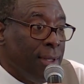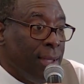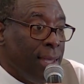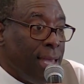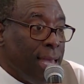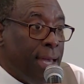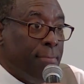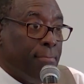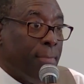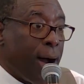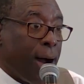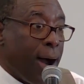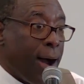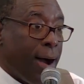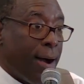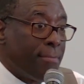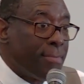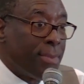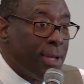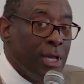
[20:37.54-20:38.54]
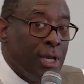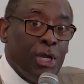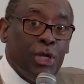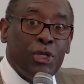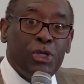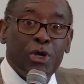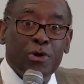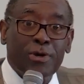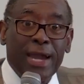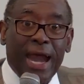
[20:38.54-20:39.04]
And mom,
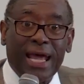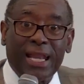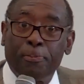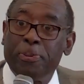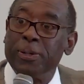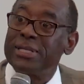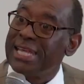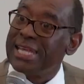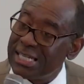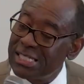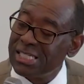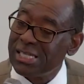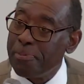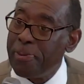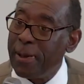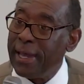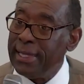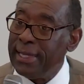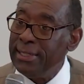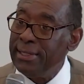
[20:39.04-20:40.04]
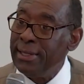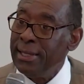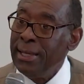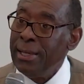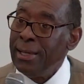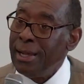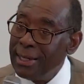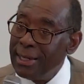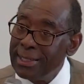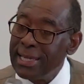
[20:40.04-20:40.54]
you got to participate
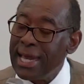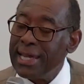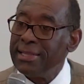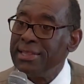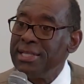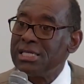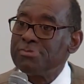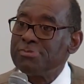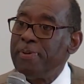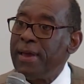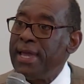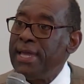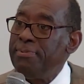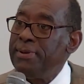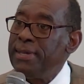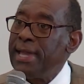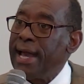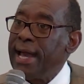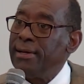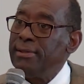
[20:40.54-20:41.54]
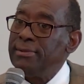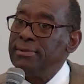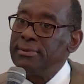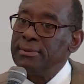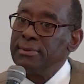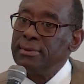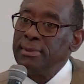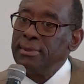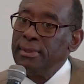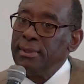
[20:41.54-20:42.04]
in getting this baby out.
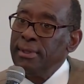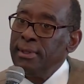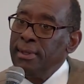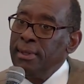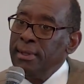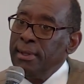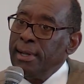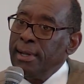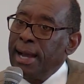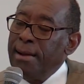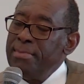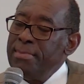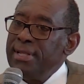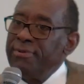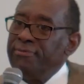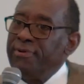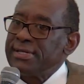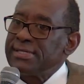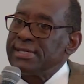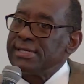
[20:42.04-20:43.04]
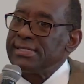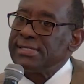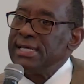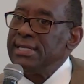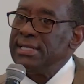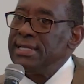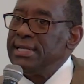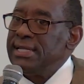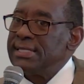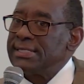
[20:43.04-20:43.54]
How many of us are sitting
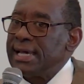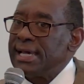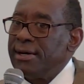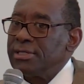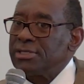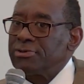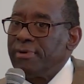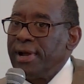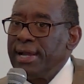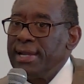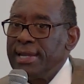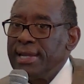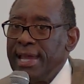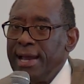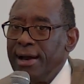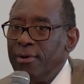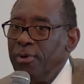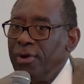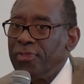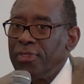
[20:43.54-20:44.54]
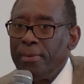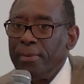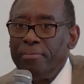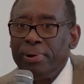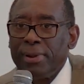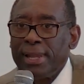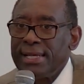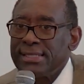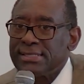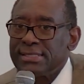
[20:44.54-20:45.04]
in this house right now with a
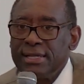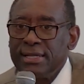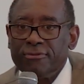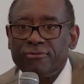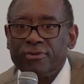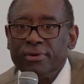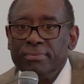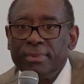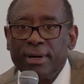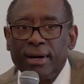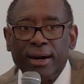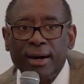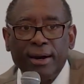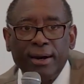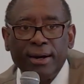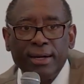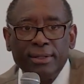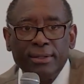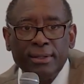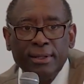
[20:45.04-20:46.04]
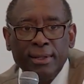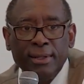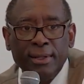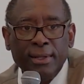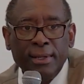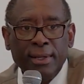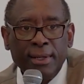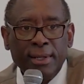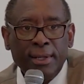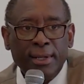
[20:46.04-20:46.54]
blessing from God?
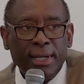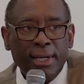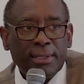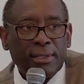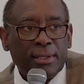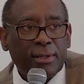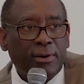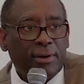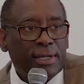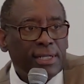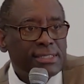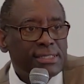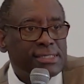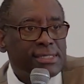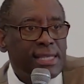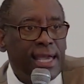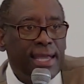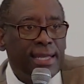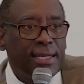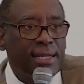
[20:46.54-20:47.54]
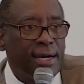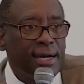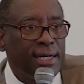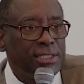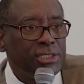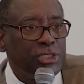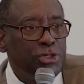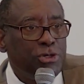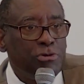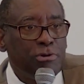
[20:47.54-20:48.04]
And the Lord is saying to us,
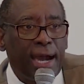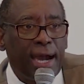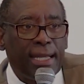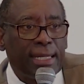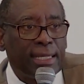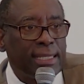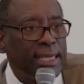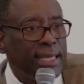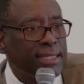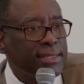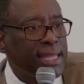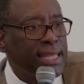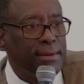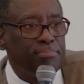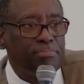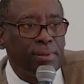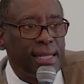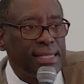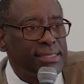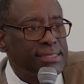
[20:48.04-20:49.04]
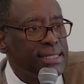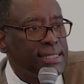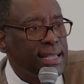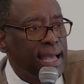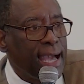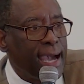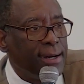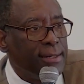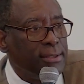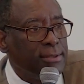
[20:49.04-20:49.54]
you got to get that blessing
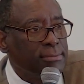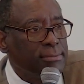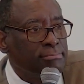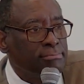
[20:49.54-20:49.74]
out.